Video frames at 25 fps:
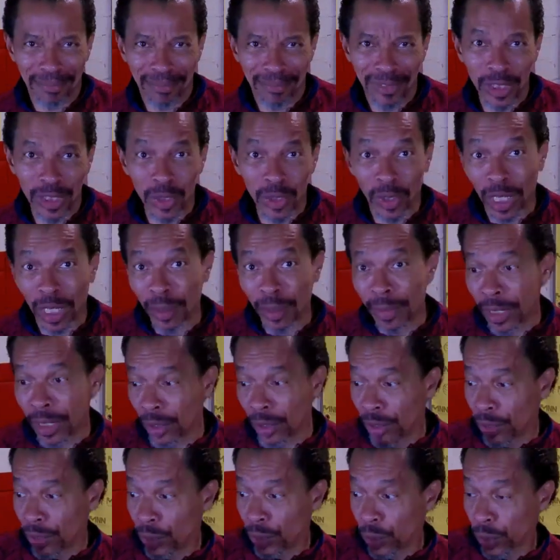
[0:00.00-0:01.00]
You know, I mean a
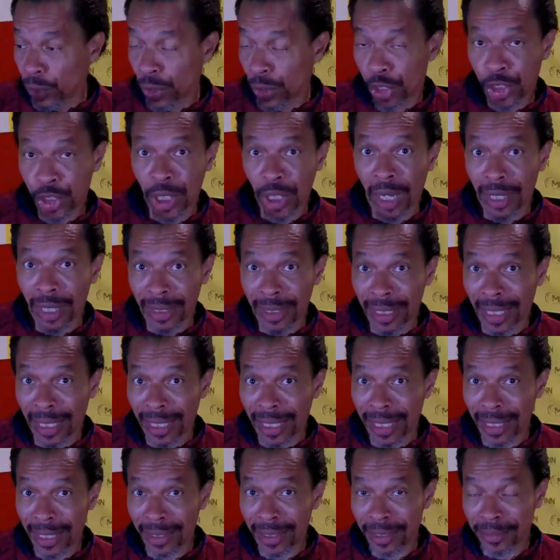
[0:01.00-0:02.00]
little shot
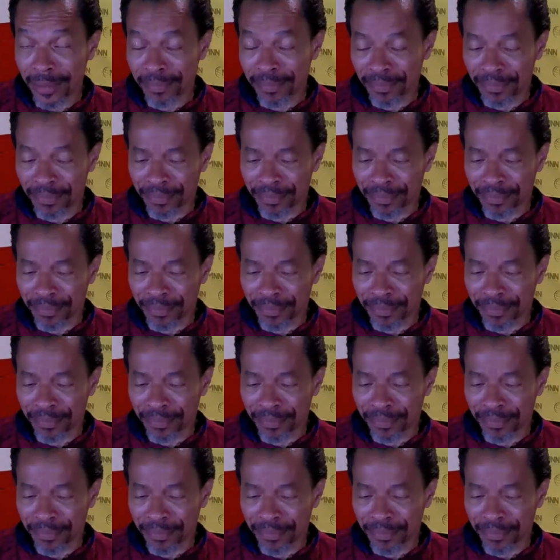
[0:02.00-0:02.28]
glass.